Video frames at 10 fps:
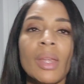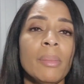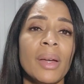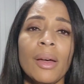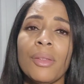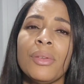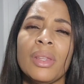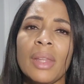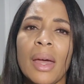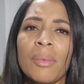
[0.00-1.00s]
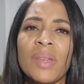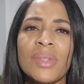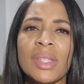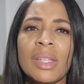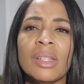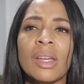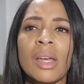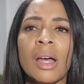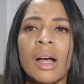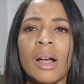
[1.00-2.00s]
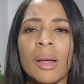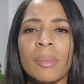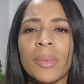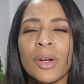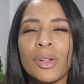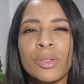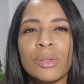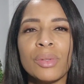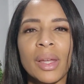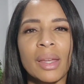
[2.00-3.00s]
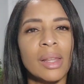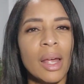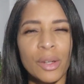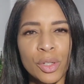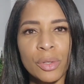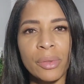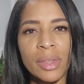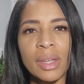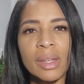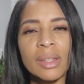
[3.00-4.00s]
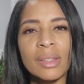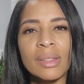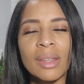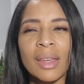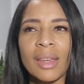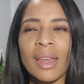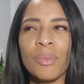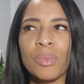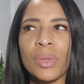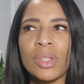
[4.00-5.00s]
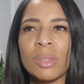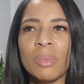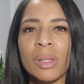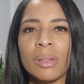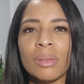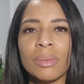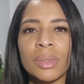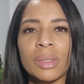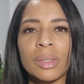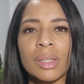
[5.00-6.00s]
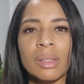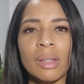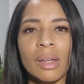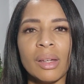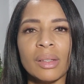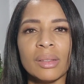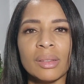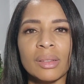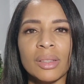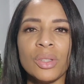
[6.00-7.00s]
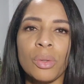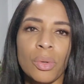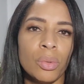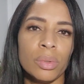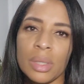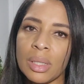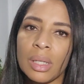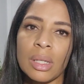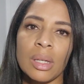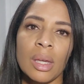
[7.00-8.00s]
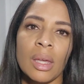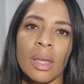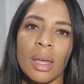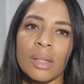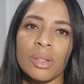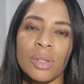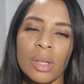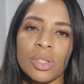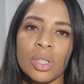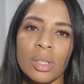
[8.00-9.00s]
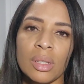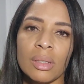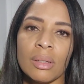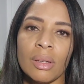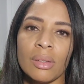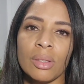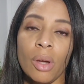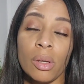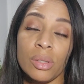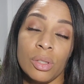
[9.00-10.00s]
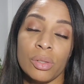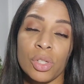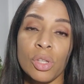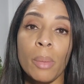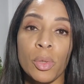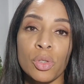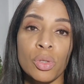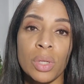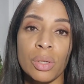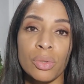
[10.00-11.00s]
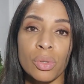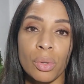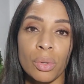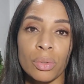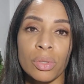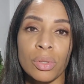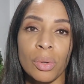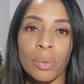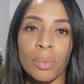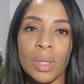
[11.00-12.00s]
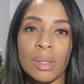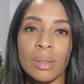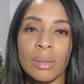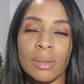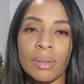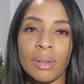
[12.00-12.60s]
But other than that, we've seen, her do like a lot of new things, which has been really, you know, cool to see as she, you know, she's almost 2 years old. So we,